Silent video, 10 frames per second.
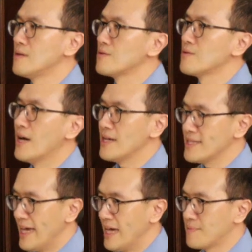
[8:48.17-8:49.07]
to
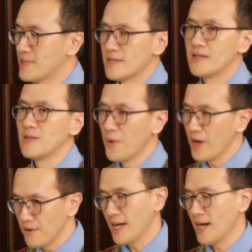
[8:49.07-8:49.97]
accept and
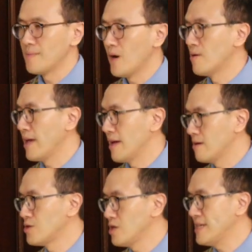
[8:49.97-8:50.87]
welcome all
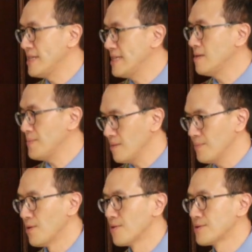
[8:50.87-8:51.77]
LGBT
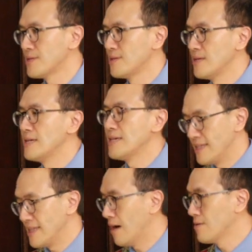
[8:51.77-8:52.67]
people
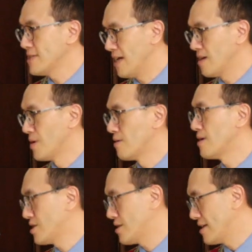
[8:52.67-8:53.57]
in our table,
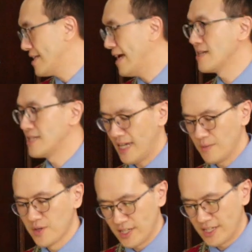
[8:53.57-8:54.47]
attend the
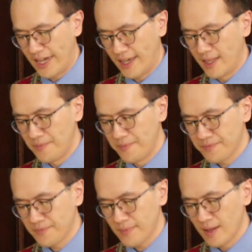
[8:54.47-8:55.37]
table together.
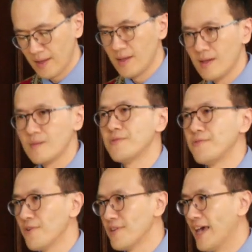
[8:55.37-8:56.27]

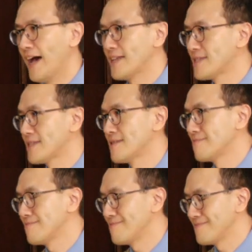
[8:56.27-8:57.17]
Before that,
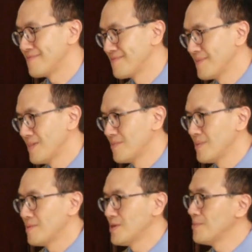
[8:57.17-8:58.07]

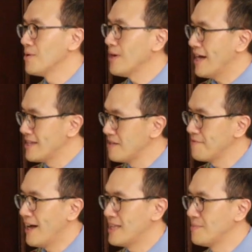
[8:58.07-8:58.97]
people
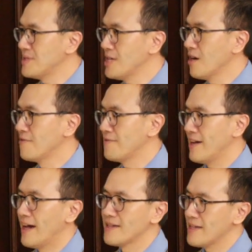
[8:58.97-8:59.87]
identify themselves as